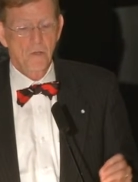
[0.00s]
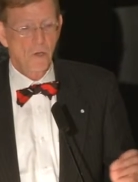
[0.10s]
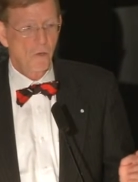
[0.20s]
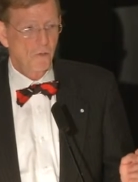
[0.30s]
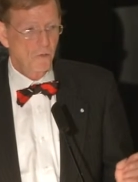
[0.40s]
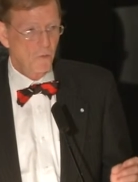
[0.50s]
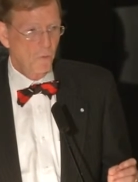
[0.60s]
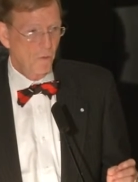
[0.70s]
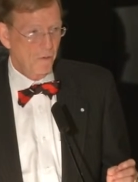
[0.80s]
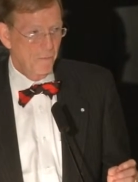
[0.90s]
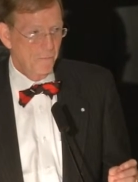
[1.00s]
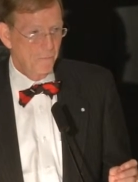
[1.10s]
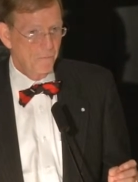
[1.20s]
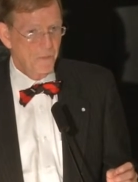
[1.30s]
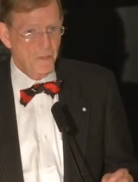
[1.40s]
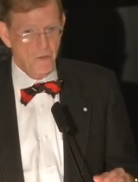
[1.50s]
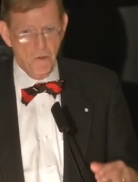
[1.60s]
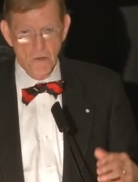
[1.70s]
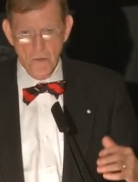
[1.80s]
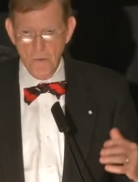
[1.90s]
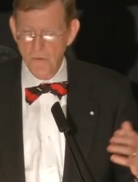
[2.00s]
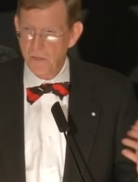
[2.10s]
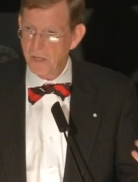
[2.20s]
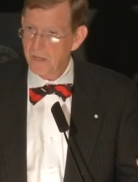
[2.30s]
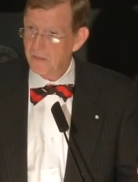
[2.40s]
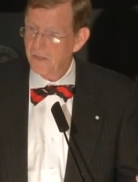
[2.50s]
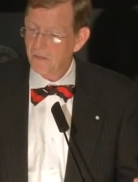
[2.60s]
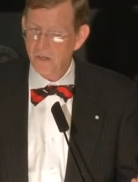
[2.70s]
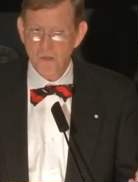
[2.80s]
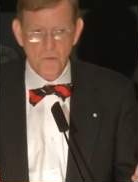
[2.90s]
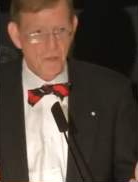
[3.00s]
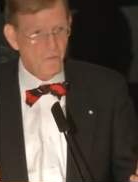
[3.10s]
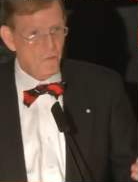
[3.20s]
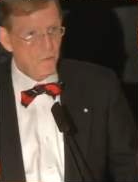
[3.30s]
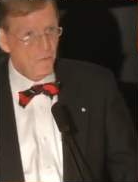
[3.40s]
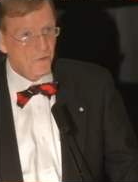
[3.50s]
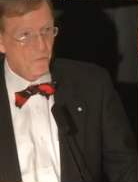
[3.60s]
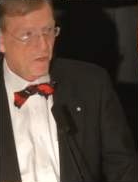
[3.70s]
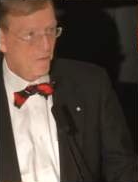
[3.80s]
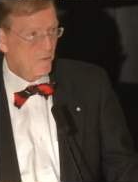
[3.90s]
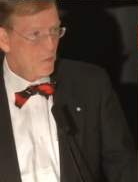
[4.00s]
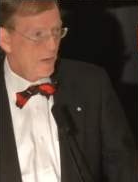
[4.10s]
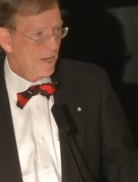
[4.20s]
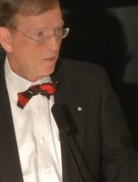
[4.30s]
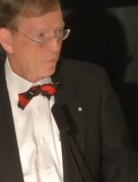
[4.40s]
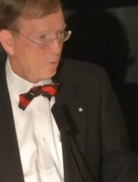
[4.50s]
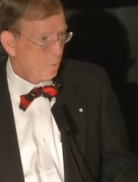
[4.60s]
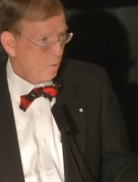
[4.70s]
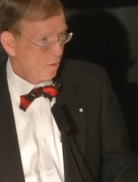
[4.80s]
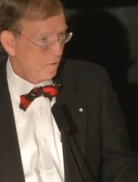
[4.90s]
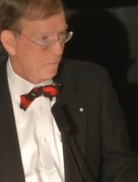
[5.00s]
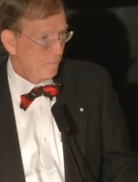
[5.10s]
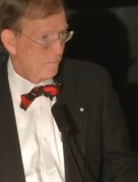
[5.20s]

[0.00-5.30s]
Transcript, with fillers: Tarleton's Quarter, you know, in the 18th century, if you were surrendering, you asked for quarter.